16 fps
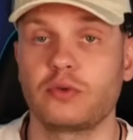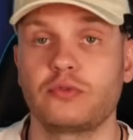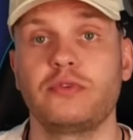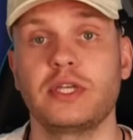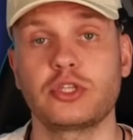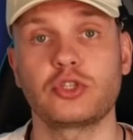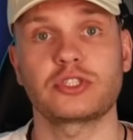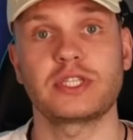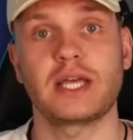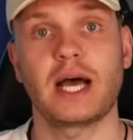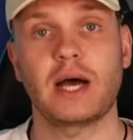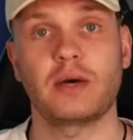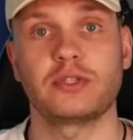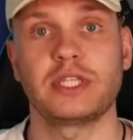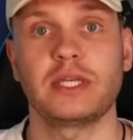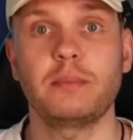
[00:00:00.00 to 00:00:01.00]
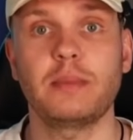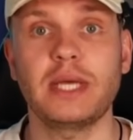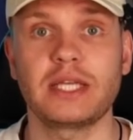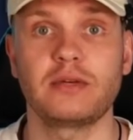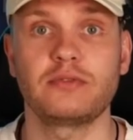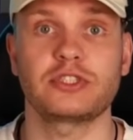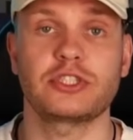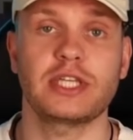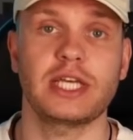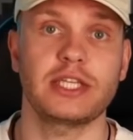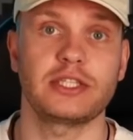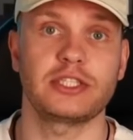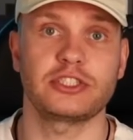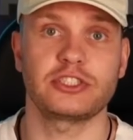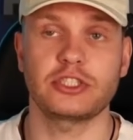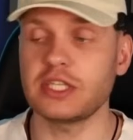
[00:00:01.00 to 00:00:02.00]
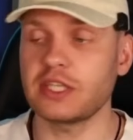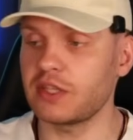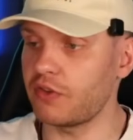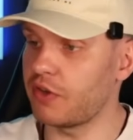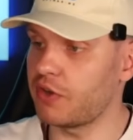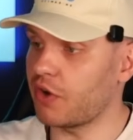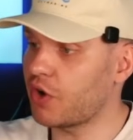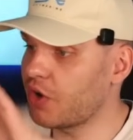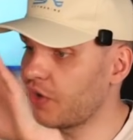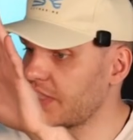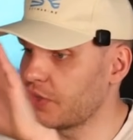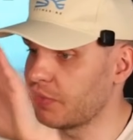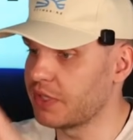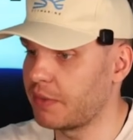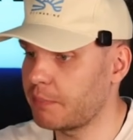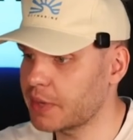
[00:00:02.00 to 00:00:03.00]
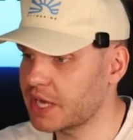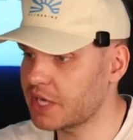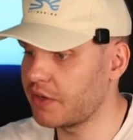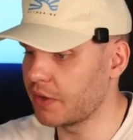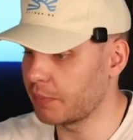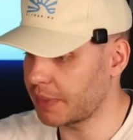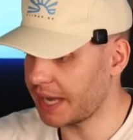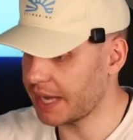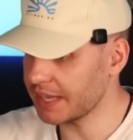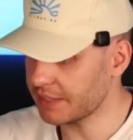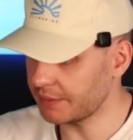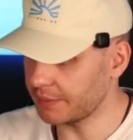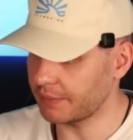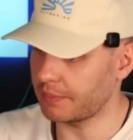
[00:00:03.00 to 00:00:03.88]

features a housing made of stainless steel coated with powder paint.